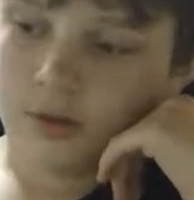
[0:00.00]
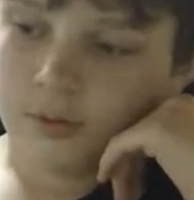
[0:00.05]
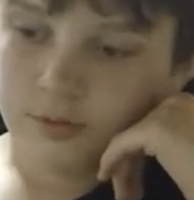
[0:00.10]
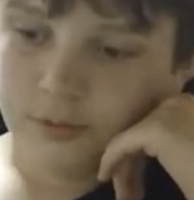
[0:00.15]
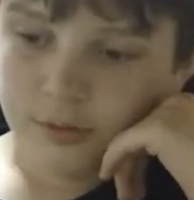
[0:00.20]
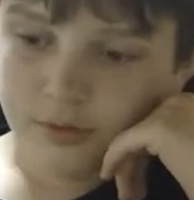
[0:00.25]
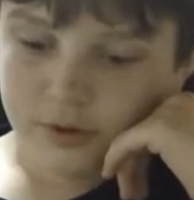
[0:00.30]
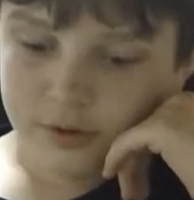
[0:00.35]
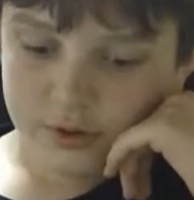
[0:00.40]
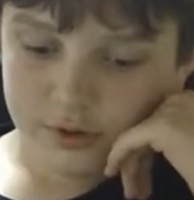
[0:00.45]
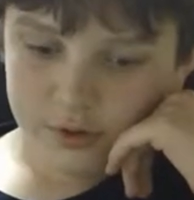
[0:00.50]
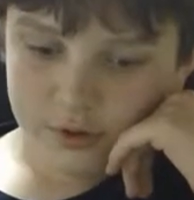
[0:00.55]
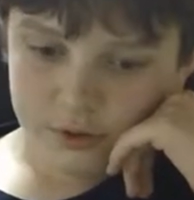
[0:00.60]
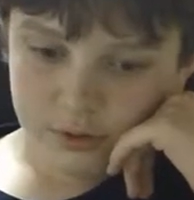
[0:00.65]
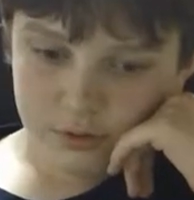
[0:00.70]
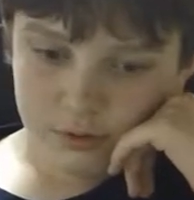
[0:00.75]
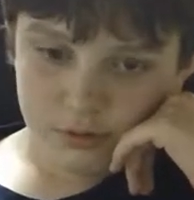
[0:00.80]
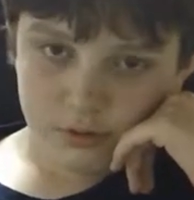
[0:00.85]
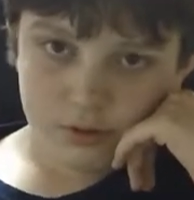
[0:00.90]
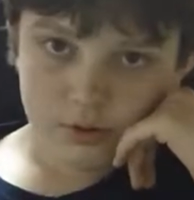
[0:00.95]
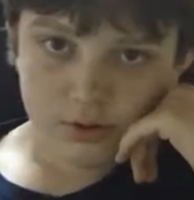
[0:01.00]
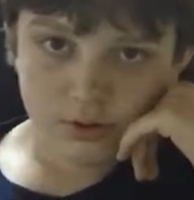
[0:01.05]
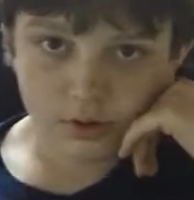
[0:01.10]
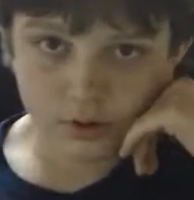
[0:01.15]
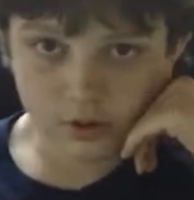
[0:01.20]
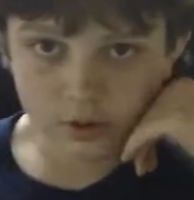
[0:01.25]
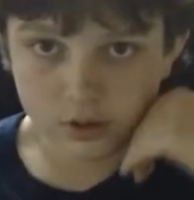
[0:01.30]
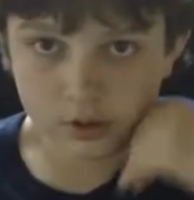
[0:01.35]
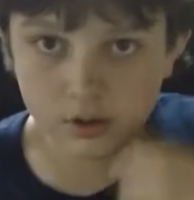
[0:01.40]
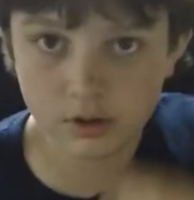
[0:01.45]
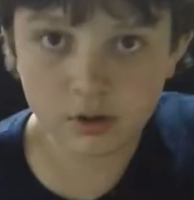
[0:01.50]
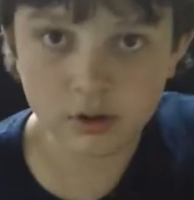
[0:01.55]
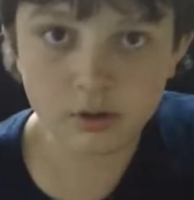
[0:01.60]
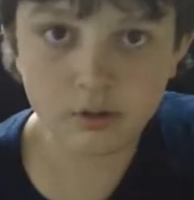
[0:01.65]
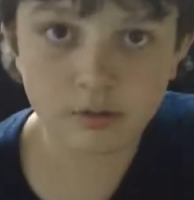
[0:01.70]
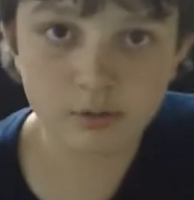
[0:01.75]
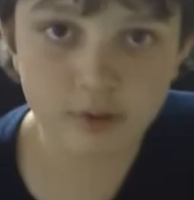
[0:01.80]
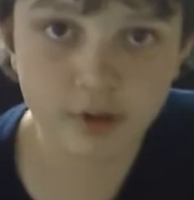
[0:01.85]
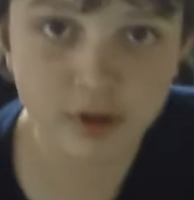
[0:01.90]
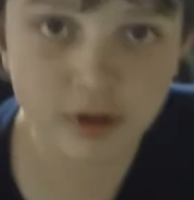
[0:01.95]
So,
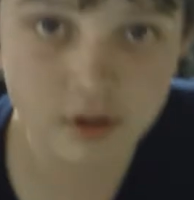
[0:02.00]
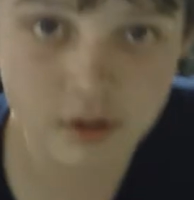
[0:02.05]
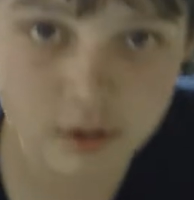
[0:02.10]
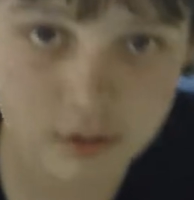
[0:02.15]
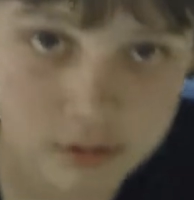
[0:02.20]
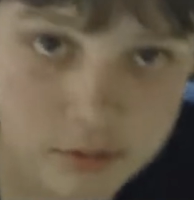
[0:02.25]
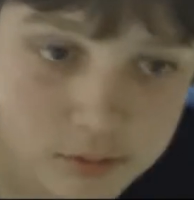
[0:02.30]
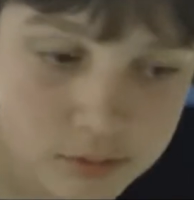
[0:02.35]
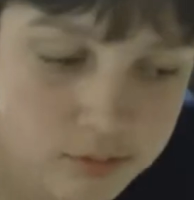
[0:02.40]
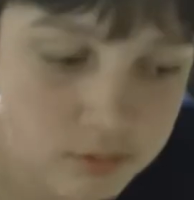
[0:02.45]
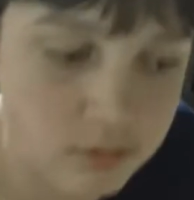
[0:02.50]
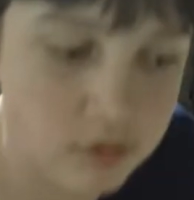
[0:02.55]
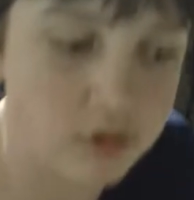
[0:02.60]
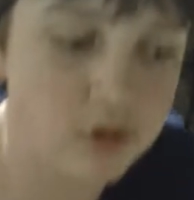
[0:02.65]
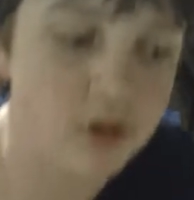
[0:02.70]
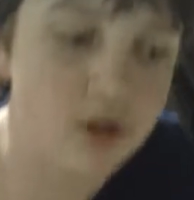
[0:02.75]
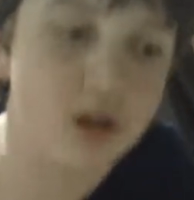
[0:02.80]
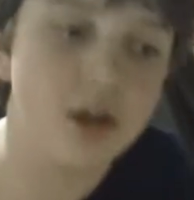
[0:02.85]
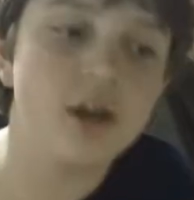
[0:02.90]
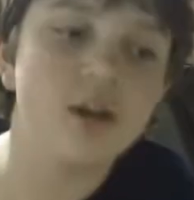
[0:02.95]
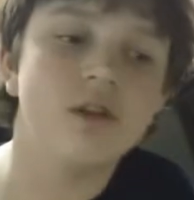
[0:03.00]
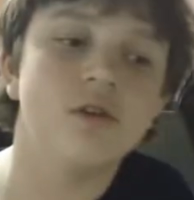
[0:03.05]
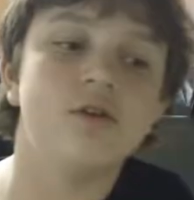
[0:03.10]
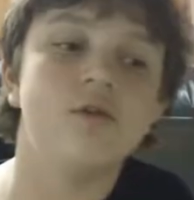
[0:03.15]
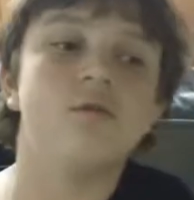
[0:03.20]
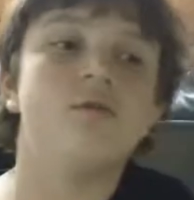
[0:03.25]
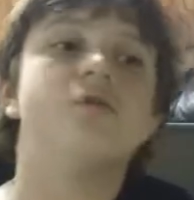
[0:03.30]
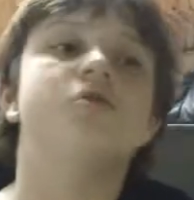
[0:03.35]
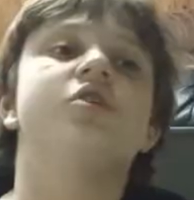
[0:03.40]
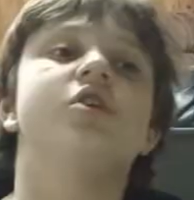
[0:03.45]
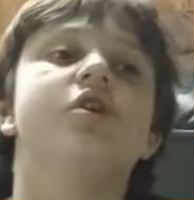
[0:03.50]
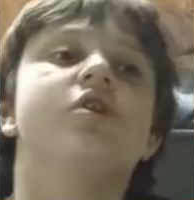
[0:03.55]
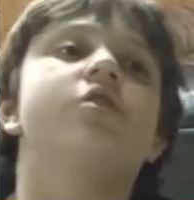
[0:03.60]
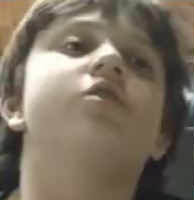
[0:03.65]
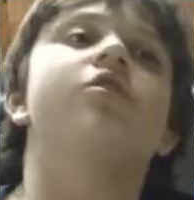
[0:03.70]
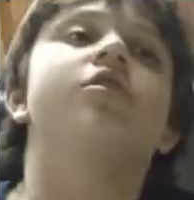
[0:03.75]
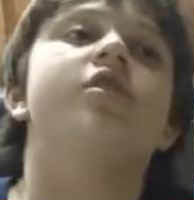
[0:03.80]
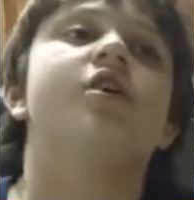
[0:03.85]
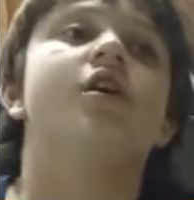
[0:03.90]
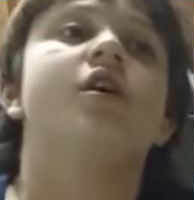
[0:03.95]
wait, I need to check
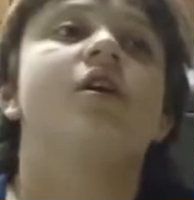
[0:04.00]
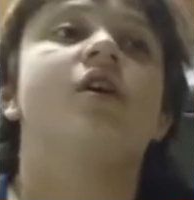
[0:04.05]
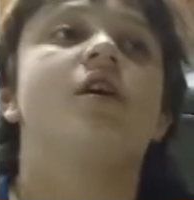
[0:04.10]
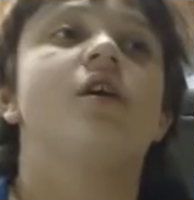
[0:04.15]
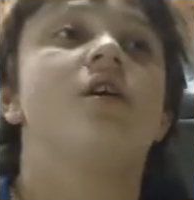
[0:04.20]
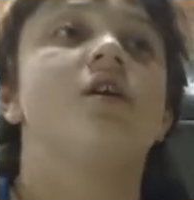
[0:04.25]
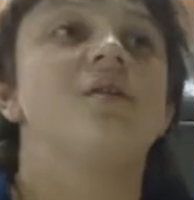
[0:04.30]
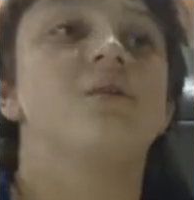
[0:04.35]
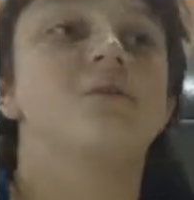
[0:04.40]
the time.